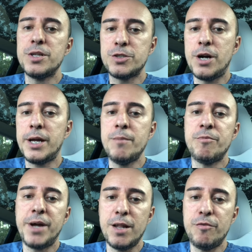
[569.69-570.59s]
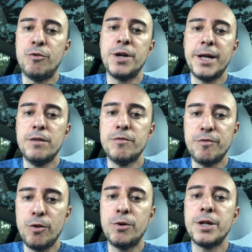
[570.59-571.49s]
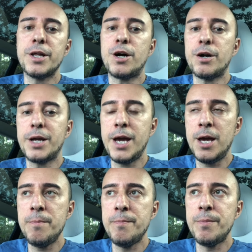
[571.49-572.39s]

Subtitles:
This car came from California. I live in Florida. The car came.